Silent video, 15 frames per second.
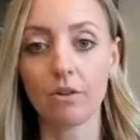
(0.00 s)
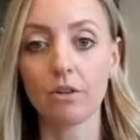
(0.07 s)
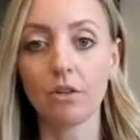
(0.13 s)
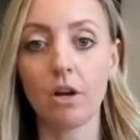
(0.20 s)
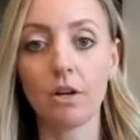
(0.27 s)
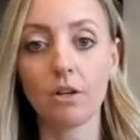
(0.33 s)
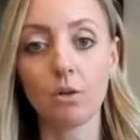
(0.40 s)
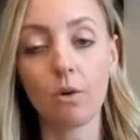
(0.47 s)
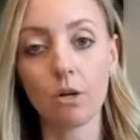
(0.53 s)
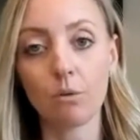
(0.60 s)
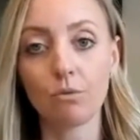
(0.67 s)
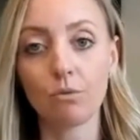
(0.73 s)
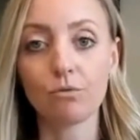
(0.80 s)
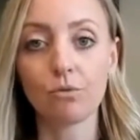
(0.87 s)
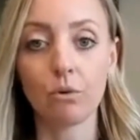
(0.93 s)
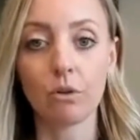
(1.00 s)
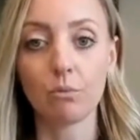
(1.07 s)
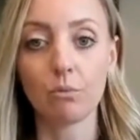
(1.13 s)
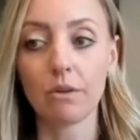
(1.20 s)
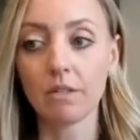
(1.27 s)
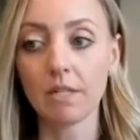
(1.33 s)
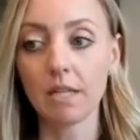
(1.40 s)
or not you want to move forward
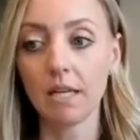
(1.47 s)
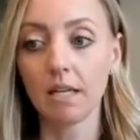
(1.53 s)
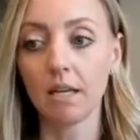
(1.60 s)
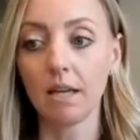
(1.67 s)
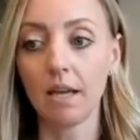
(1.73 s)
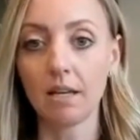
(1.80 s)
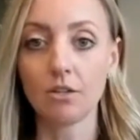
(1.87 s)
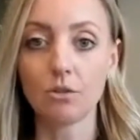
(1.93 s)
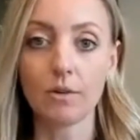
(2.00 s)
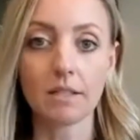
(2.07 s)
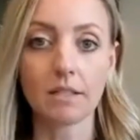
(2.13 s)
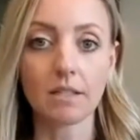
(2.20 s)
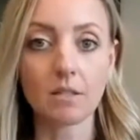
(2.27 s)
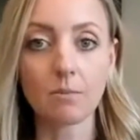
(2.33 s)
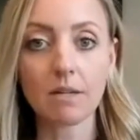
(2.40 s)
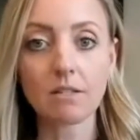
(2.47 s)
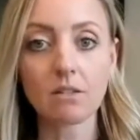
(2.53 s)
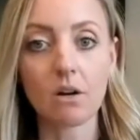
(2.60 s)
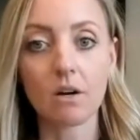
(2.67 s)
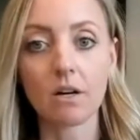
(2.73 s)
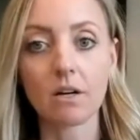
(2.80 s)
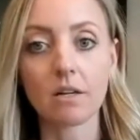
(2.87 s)
with taking a direct express
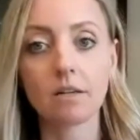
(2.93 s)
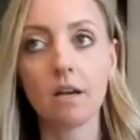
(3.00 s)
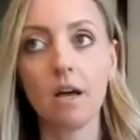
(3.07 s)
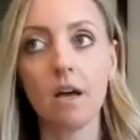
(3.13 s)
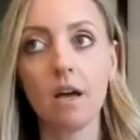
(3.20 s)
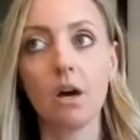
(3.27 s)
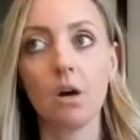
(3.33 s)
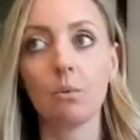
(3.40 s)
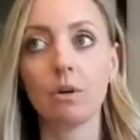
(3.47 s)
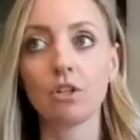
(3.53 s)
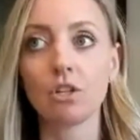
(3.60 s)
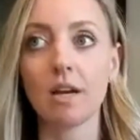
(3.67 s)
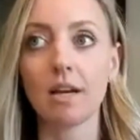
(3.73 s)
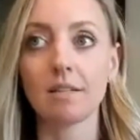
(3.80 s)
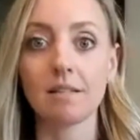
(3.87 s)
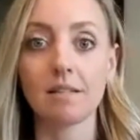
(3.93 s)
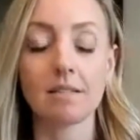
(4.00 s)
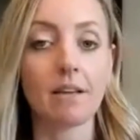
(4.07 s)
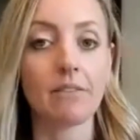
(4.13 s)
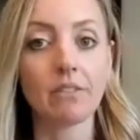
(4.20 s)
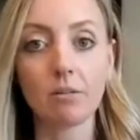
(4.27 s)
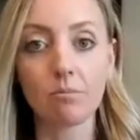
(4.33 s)
card, which has a
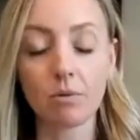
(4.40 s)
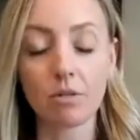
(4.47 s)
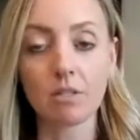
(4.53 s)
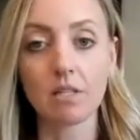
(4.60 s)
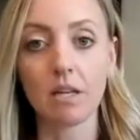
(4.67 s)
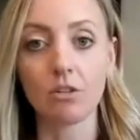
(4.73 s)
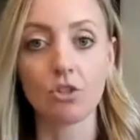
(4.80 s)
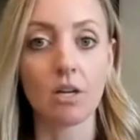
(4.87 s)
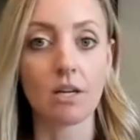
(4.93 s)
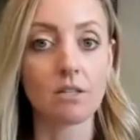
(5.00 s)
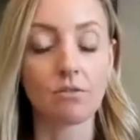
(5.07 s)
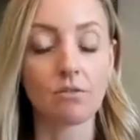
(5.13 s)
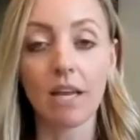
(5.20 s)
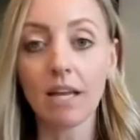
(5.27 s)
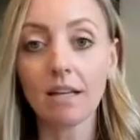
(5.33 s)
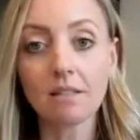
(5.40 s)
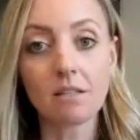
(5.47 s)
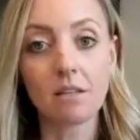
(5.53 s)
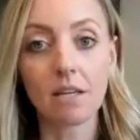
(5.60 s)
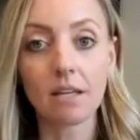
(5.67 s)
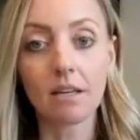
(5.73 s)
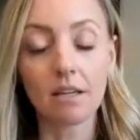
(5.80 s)
70% chance of
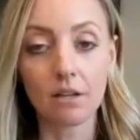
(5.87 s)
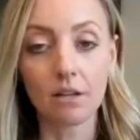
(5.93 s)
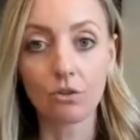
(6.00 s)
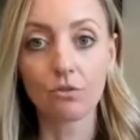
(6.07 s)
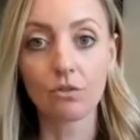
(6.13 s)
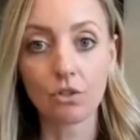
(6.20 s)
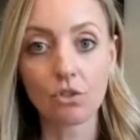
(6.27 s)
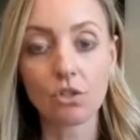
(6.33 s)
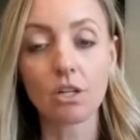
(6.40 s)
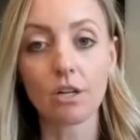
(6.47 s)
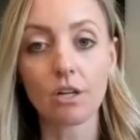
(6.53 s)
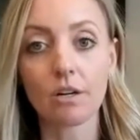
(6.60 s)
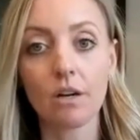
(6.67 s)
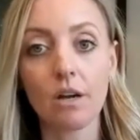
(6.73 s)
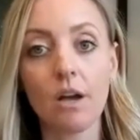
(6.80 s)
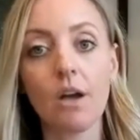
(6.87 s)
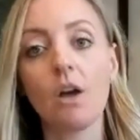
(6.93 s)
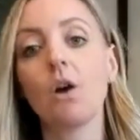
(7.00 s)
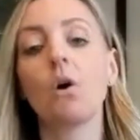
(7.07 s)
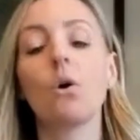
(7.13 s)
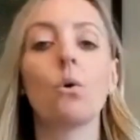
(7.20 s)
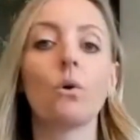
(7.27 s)
canceling in the first year,
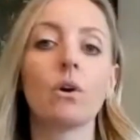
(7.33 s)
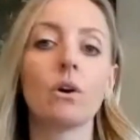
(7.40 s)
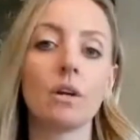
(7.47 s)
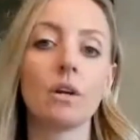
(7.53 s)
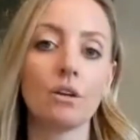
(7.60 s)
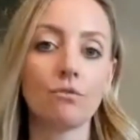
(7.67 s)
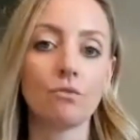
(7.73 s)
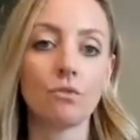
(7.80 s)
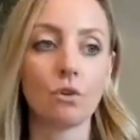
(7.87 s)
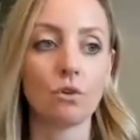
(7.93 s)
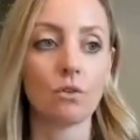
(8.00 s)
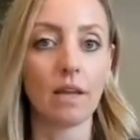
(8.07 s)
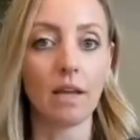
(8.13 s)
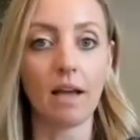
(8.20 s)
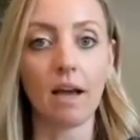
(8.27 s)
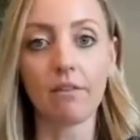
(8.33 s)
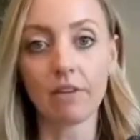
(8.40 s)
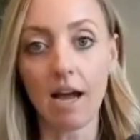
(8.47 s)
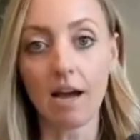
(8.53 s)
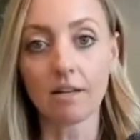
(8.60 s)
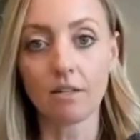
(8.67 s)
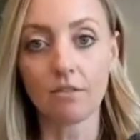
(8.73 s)
or if they have an
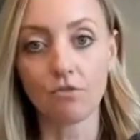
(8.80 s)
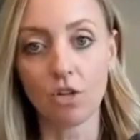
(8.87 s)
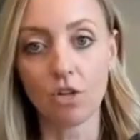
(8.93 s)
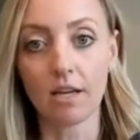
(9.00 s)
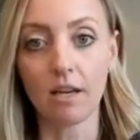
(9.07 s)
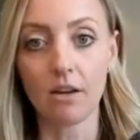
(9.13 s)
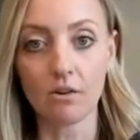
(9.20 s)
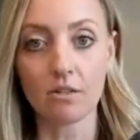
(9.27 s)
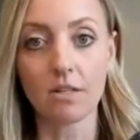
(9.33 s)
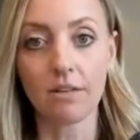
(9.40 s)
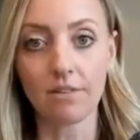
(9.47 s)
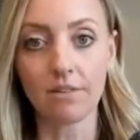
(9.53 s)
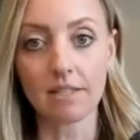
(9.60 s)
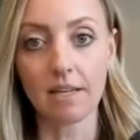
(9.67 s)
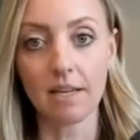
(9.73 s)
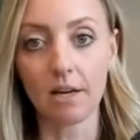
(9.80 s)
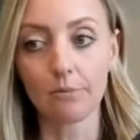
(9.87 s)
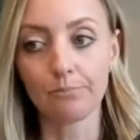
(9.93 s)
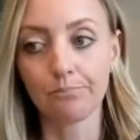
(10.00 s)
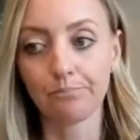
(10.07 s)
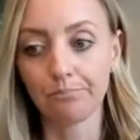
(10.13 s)
active checking or savings account.